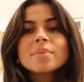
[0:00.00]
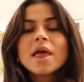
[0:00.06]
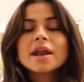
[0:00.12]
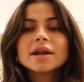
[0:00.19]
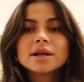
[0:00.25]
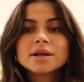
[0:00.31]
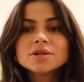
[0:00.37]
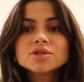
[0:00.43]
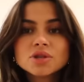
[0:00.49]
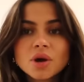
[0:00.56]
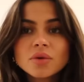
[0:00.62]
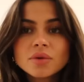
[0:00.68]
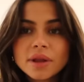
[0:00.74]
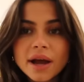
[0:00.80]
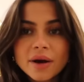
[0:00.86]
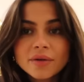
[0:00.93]
And it is so
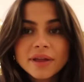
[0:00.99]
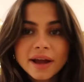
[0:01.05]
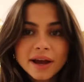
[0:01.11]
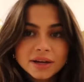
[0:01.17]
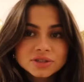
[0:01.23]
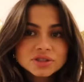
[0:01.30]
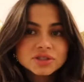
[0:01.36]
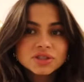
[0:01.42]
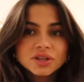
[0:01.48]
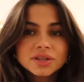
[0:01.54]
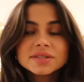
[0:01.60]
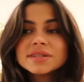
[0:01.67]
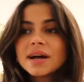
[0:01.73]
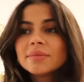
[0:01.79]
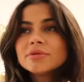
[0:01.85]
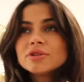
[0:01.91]
loud. They actually just
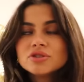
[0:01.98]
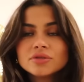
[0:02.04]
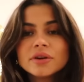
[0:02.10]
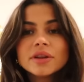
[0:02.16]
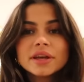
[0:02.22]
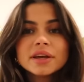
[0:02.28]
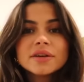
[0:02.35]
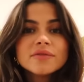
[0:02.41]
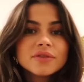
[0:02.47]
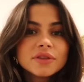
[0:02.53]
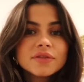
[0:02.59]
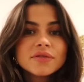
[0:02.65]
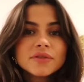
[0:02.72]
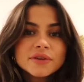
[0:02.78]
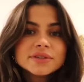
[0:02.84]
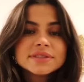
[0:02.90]
stopped drilling for the
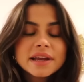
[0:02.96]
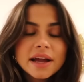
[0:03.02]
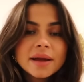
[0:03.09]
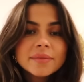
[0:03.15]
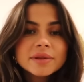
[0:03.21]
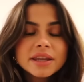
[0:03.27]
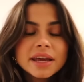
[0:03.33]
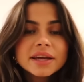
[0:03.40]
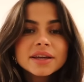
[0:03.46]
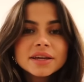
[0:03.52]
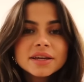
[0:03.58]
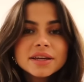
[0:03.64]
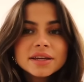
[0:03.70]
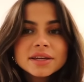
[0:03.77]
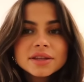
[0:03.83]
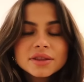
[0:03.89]
first time in like
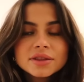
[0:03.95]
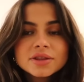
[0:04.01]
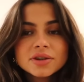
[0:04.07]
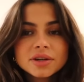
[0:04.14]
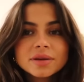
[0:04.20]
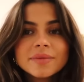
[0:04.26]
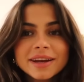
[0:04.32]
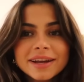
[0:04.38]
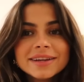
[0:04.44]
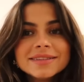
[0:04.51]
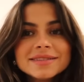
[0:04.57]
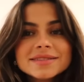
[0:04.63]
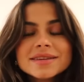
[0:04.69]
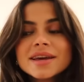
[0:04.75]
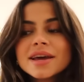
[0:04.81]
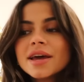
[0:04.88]
30
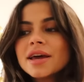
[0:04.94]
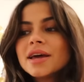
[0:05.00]
minutes.